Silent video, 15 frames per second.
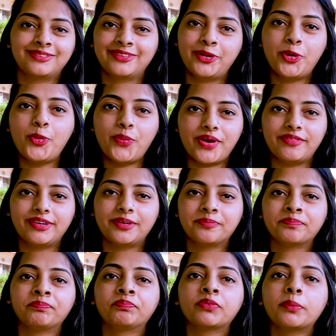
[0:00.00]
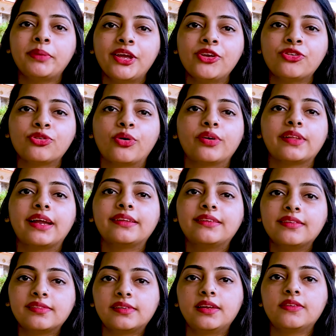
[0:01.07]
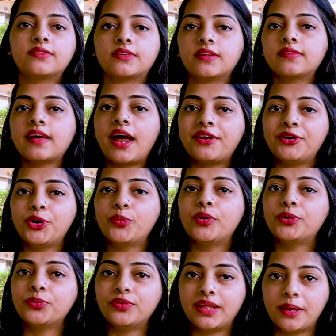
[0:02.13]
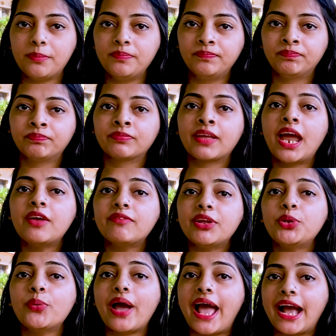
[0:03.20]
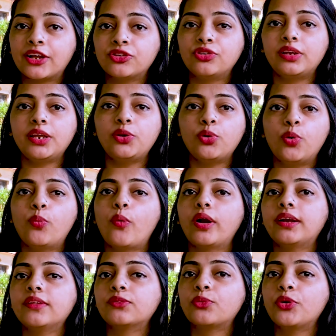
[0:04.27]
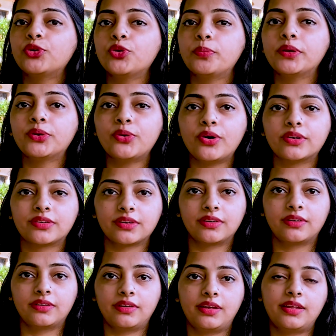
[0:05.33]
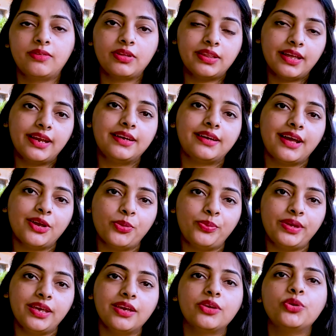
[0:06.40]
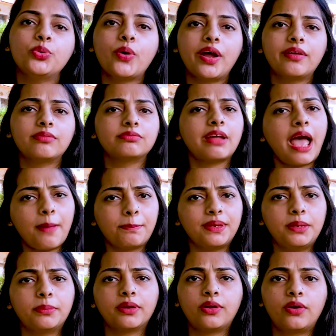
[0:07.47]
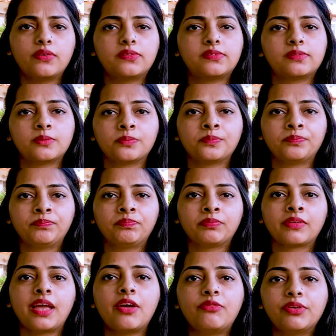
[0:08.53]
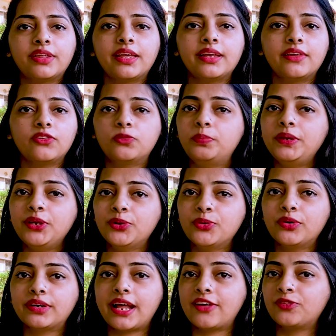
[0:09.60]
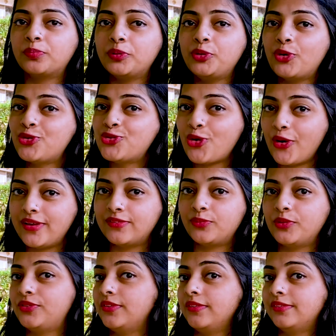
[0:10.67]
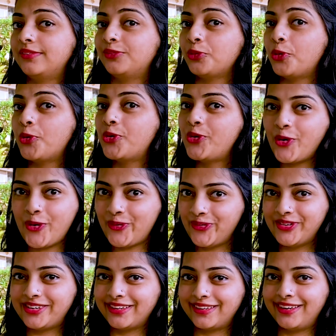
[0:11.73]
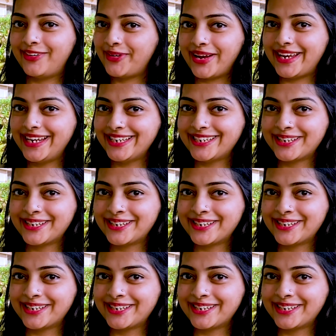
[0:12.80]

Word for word: whoever, make sure that this list is handed over to them, and when you actually know what is going to be cooked in the entire week, you are happy because everything is being cooked as per your choice, which is so good, right?